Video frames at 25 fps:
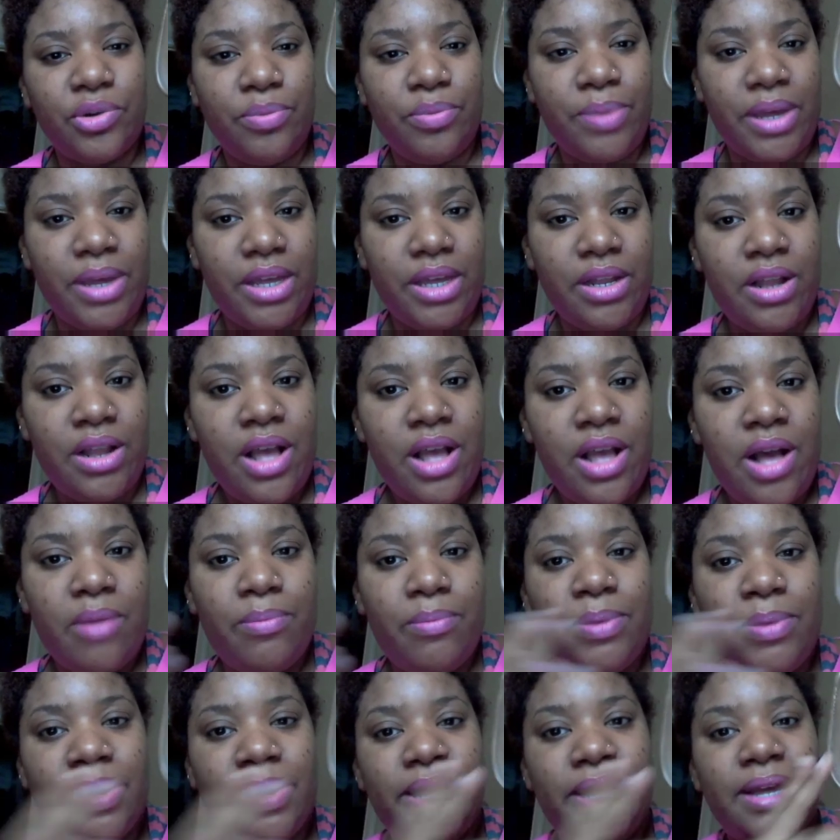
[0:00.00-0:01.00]
bit.
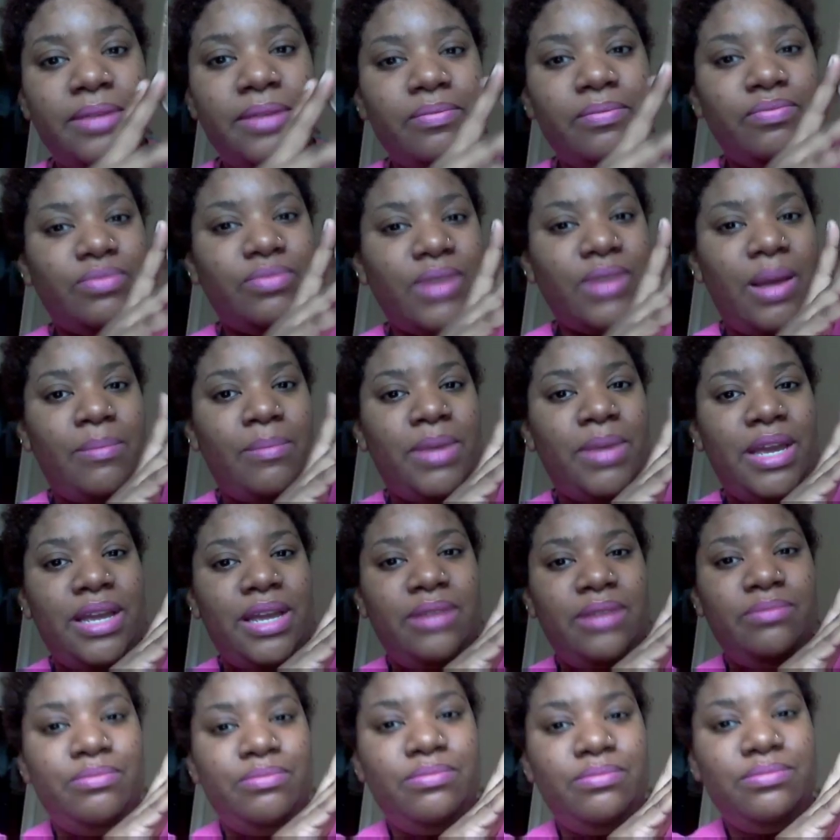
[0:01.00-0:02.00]
But I
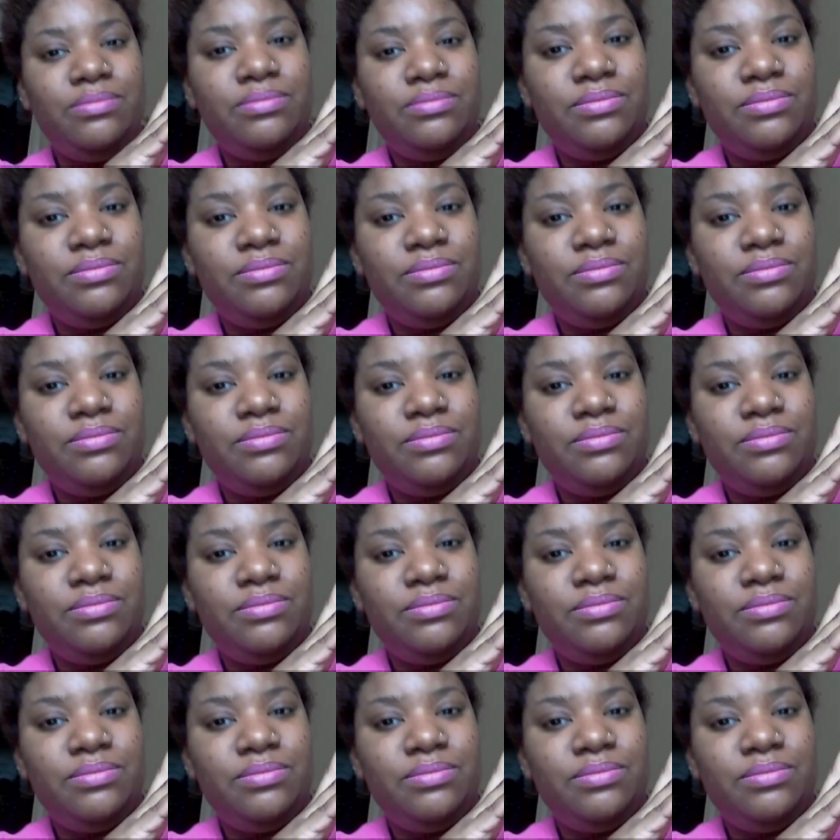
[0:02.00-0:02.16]
mean,